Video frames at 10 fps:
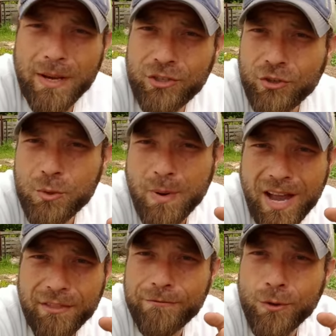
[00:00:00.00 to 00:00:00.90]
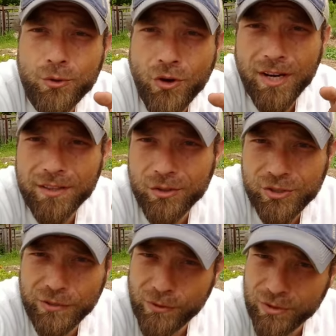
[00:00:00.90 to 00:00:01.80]
make sure you buy the food grade. There's
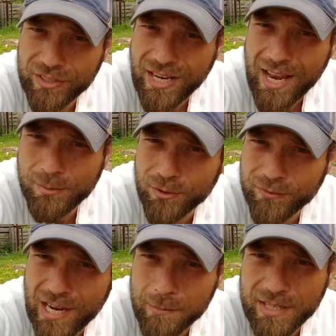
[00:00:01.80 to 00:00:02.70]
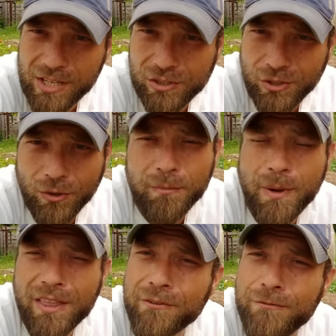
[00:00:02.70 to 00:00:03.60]
different types of diatomaceous earth.
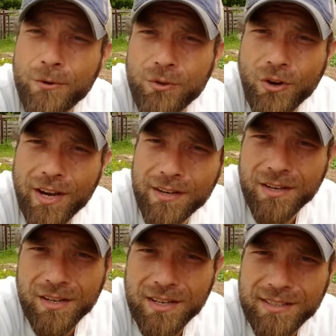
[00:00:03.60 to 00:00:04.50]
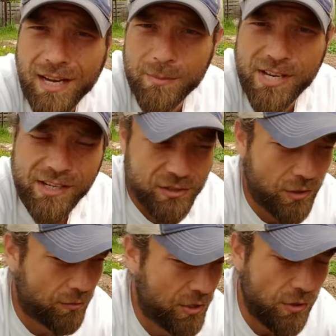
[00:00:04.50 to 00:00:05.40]
Buy the food grade diatomaceous
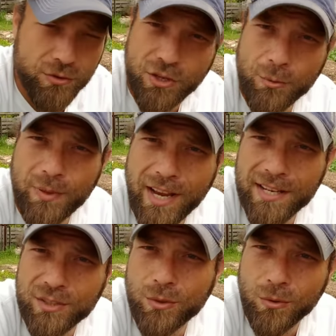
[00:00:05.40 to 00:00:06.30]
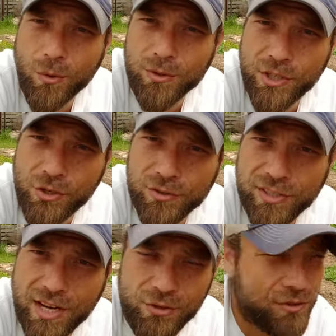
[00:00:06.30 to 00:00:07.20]
earth to use on your plants or to use
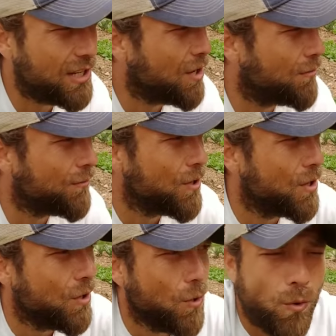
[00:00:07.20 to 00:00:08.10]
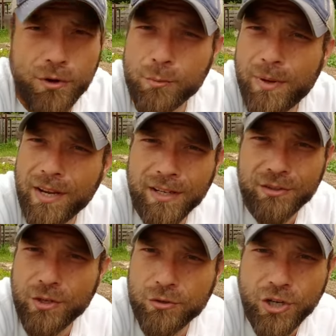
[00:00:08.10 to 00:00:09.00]
inside yourself or your
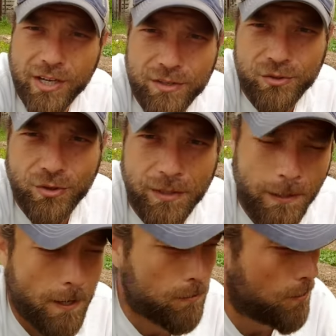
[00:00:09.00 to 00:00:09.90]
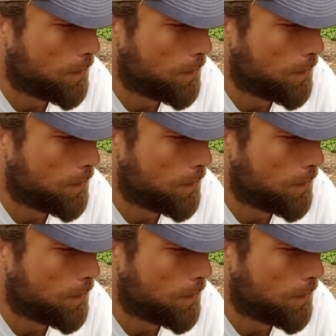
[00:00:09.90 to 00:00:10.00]
pigs or your chickens or anything else.